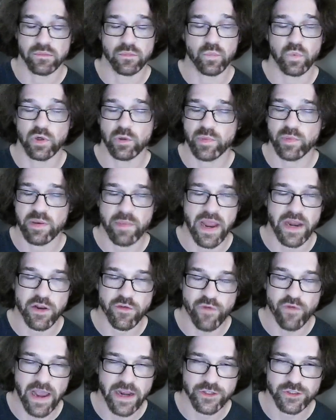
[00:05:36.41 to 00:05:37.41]
we'll be
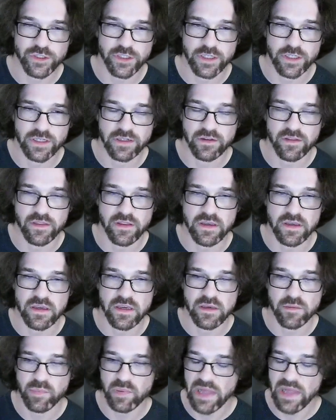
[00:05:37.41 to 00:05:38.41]
manufacturing
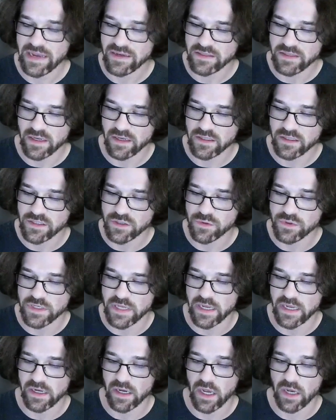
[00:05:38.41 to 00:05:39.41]
the plastics
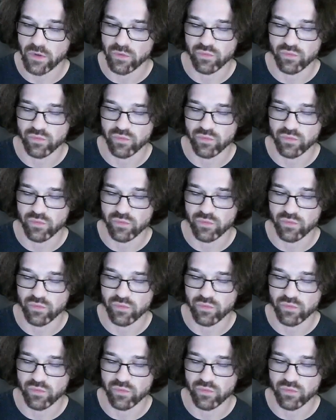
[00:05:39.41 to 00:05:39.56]
using